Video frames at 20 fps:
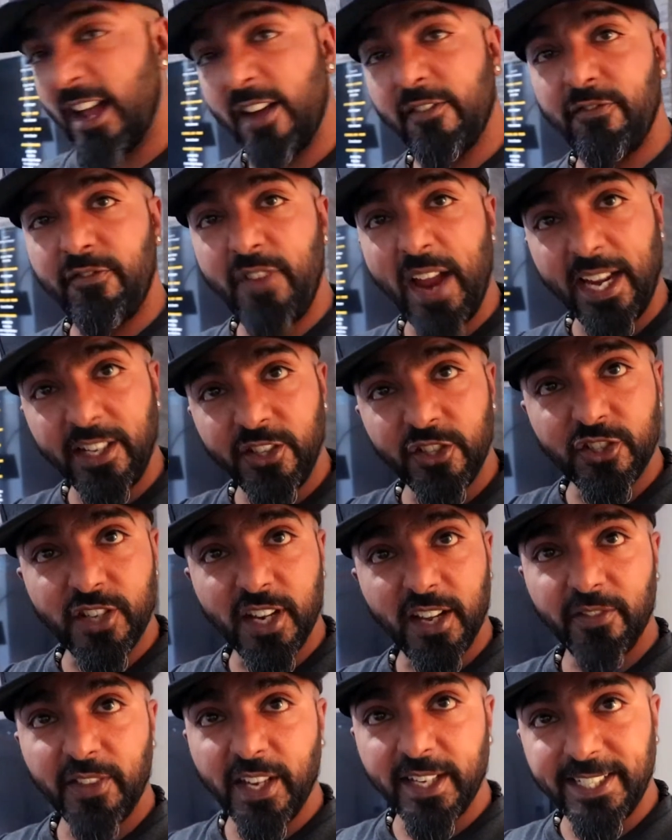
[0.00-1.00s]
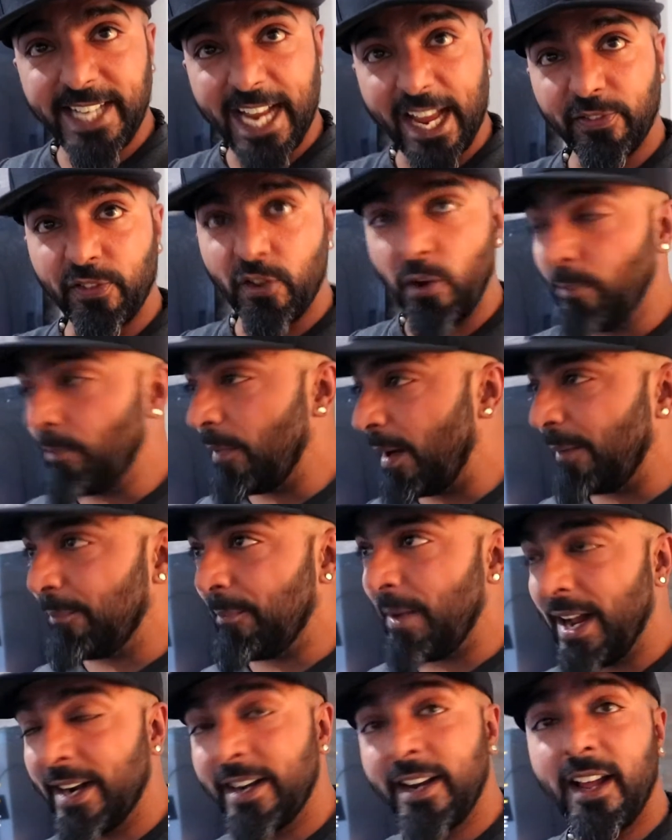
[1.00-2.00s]
avenged the death of my
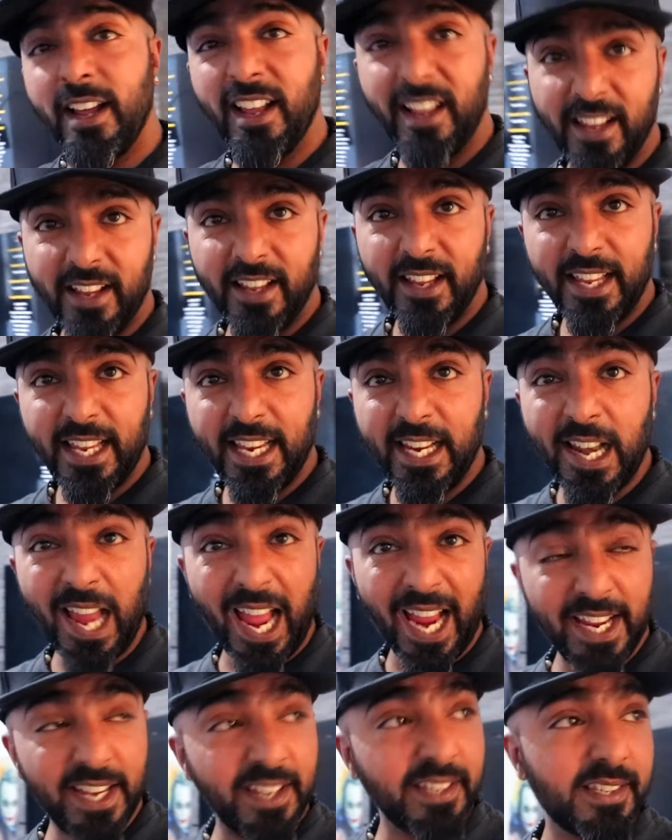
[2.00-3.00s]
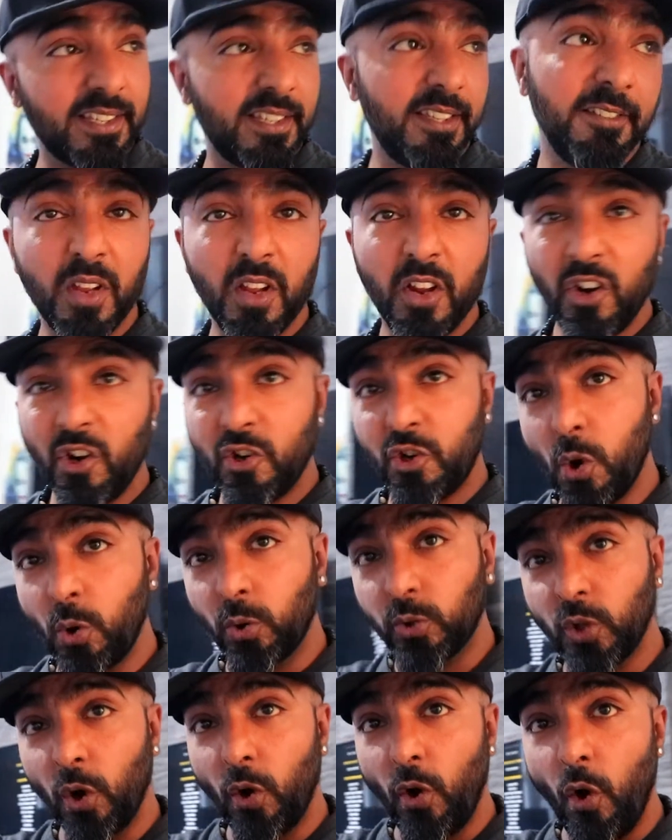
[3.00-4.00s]
man Elias,
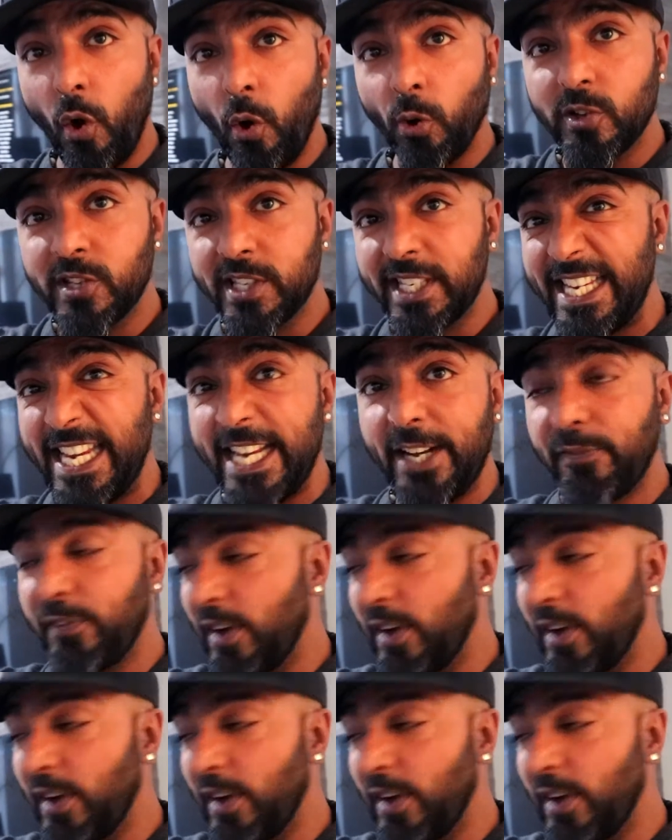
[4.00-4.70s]
took the whole Seed